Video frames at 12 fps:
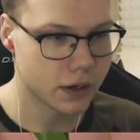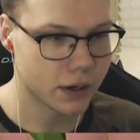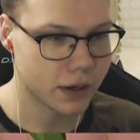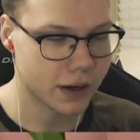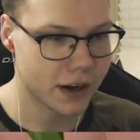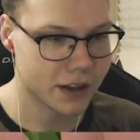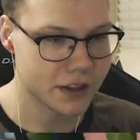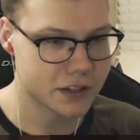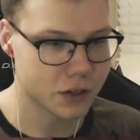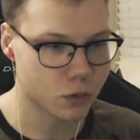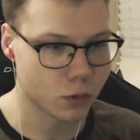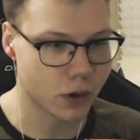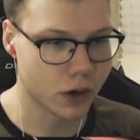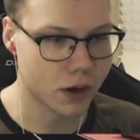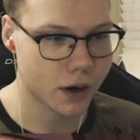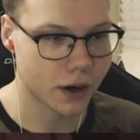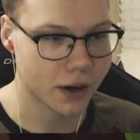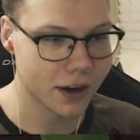uh, yeah, this is a cool
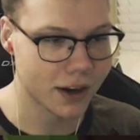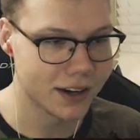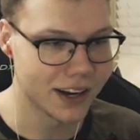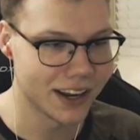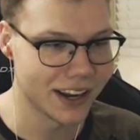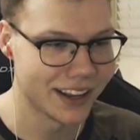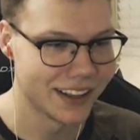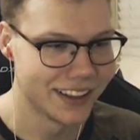car. Uh, cop